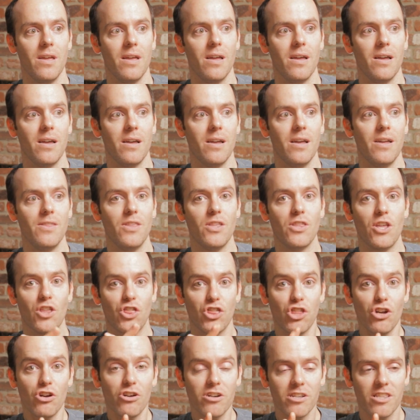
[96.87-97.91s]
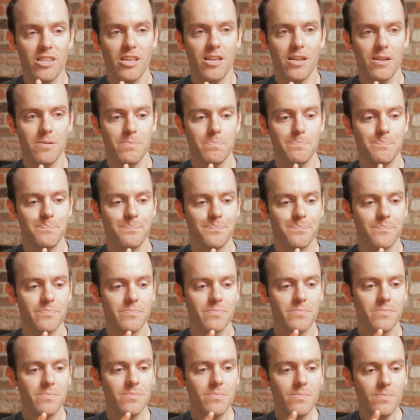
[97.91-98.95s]
And then the third thing
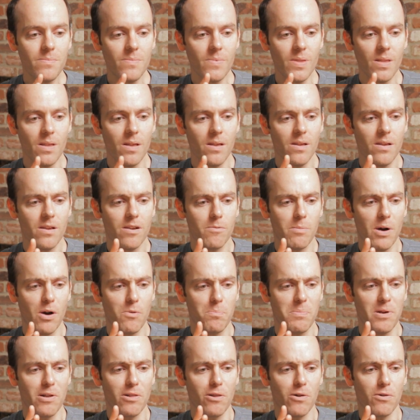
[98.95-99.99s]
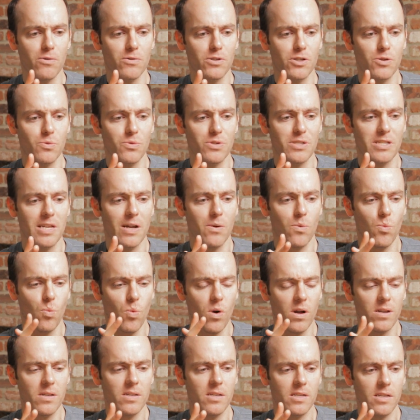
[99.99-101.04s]
about pillows was that
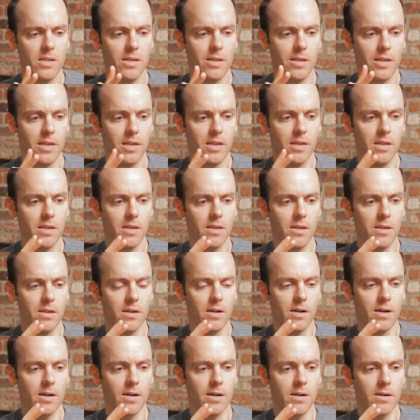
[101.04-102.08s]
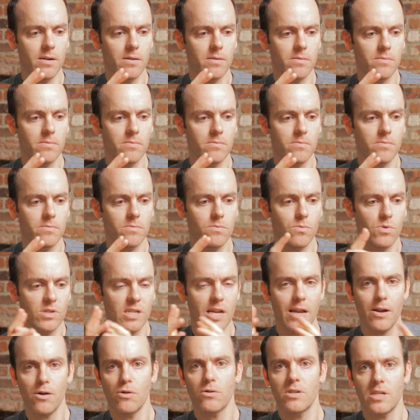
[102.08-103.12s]
once he was
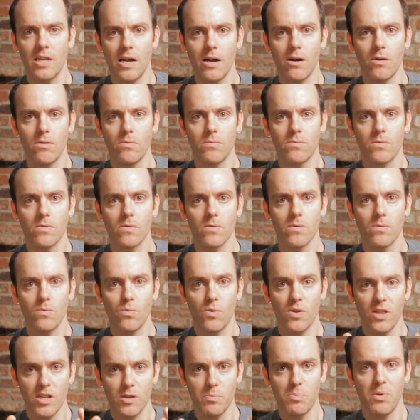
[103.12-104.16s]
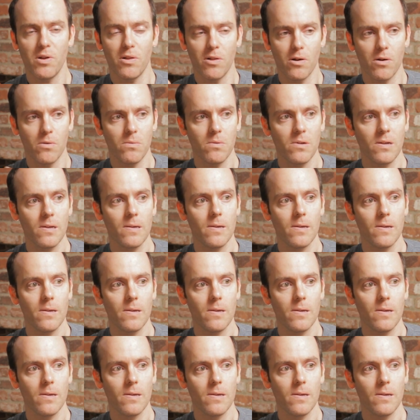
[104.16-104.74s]
at a hotel with his pillow.